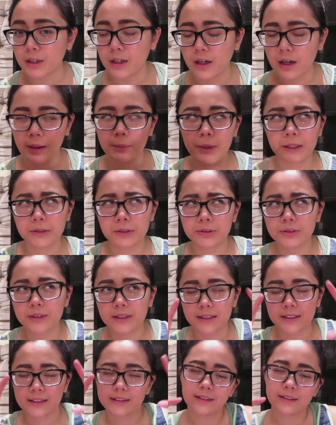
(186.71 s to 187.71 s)
I might do
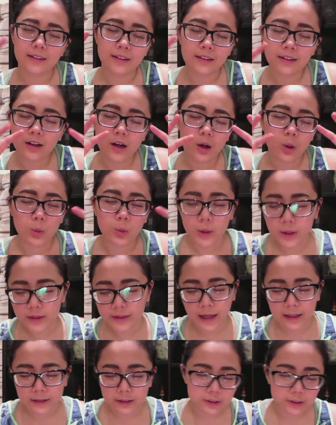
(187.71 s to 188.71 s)
like a word
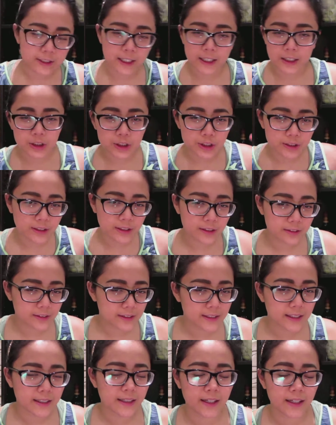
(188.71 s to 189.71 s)
annotation here
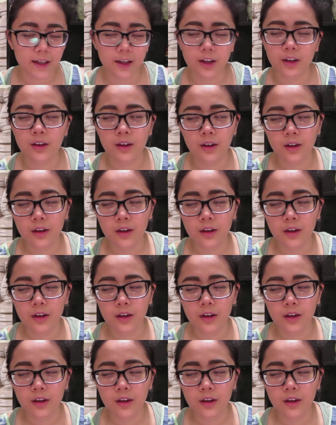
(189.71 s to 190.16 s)
saying